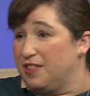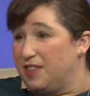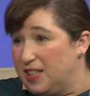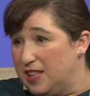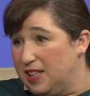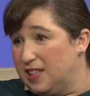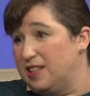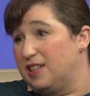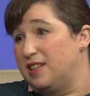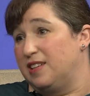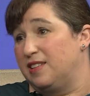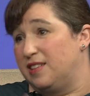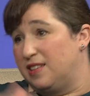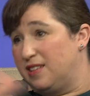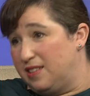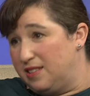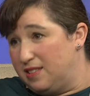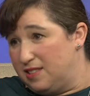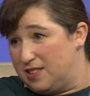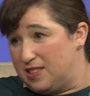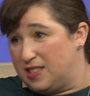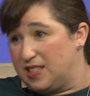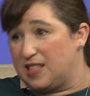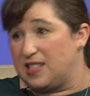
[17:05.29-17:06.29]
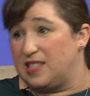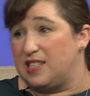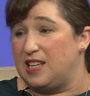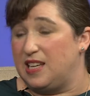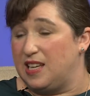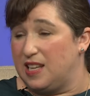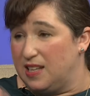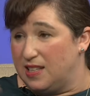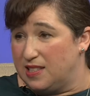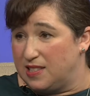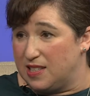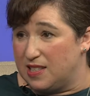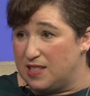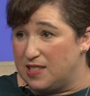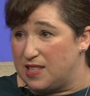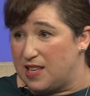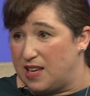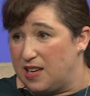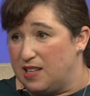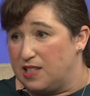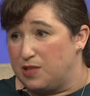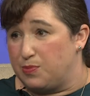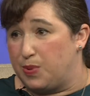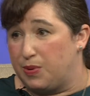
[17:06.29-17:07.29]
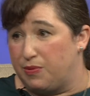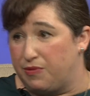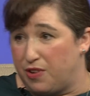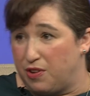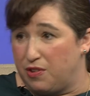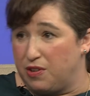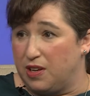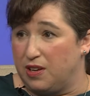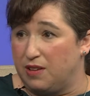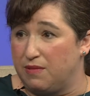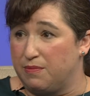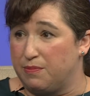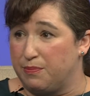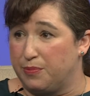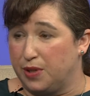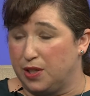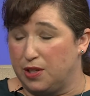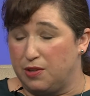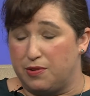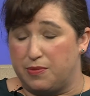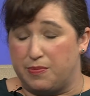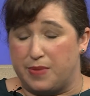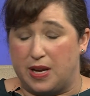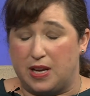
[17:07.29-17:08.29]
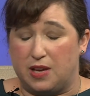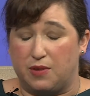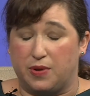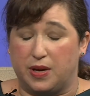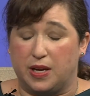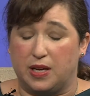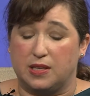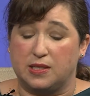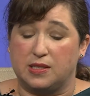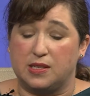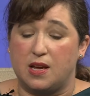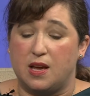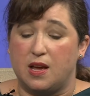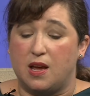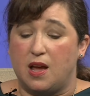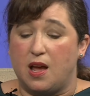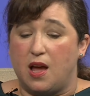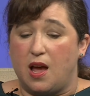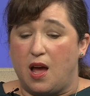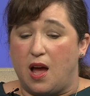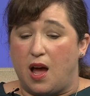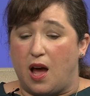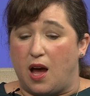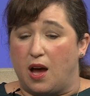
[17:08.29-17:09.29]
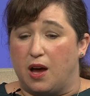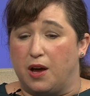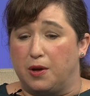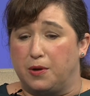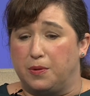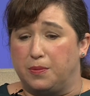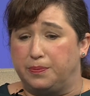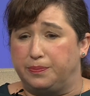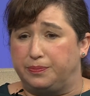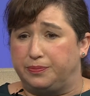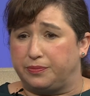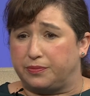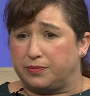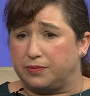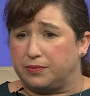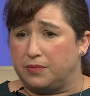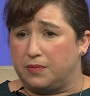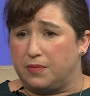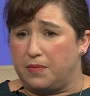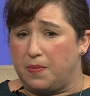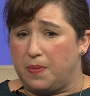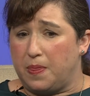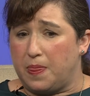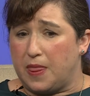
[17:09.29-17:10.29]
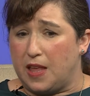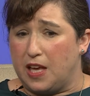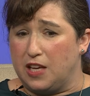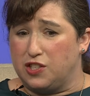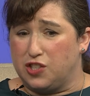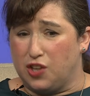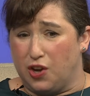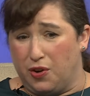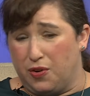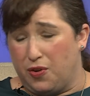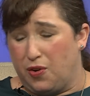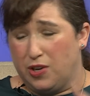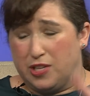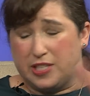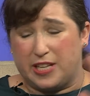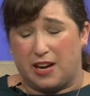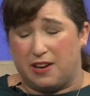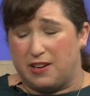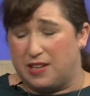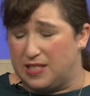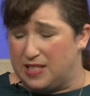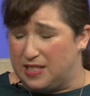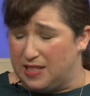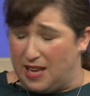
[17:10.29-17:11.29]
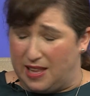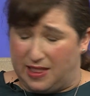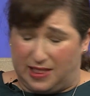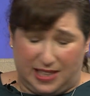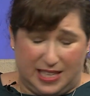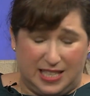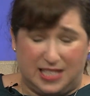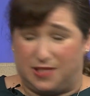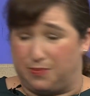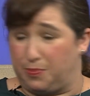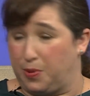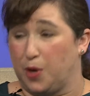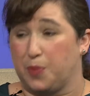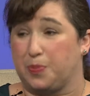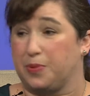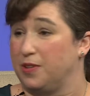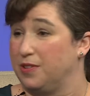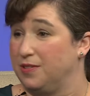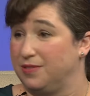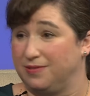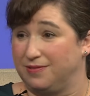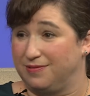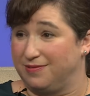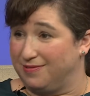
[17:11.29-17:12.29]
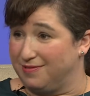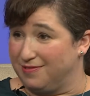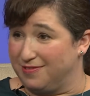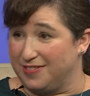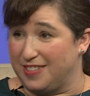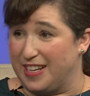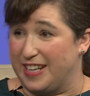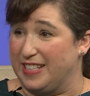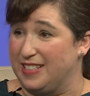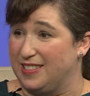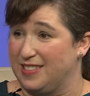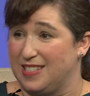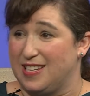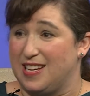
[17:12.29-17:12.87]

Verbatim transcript: Clinton in yeah. 16 and since then has been voting blue in many ways. Um, so Orange County is at least purple, right?